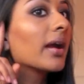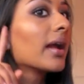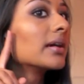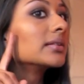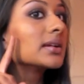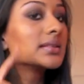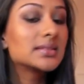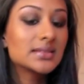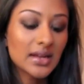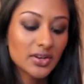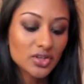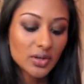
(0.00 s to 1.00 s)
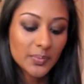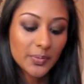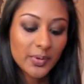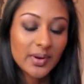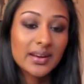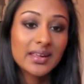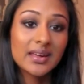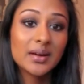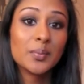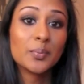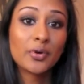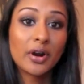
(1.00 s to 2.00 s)
and it's such a
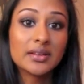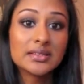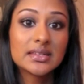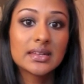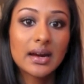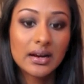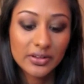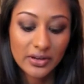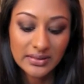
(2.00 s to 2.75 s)
pretty bronzy color.